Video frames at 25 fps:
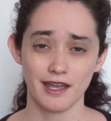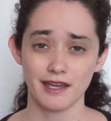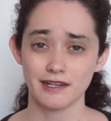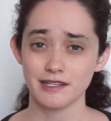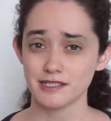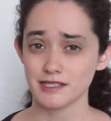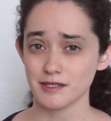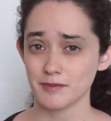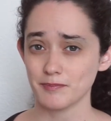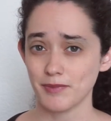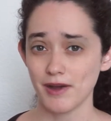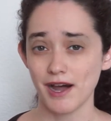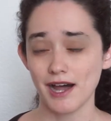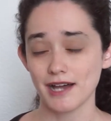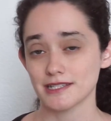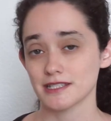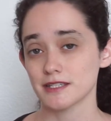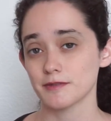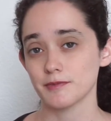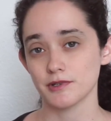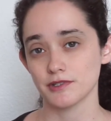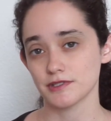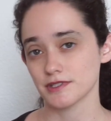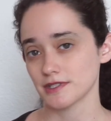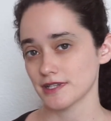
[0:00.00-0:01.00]
And is it
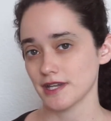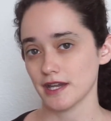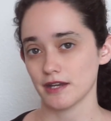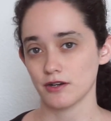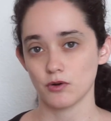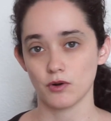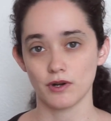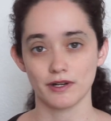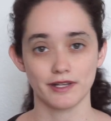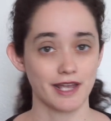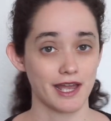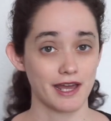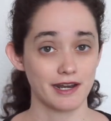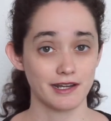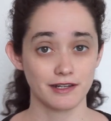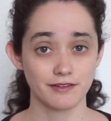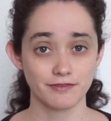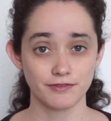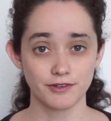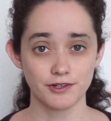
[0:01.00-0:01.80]
possible to get organic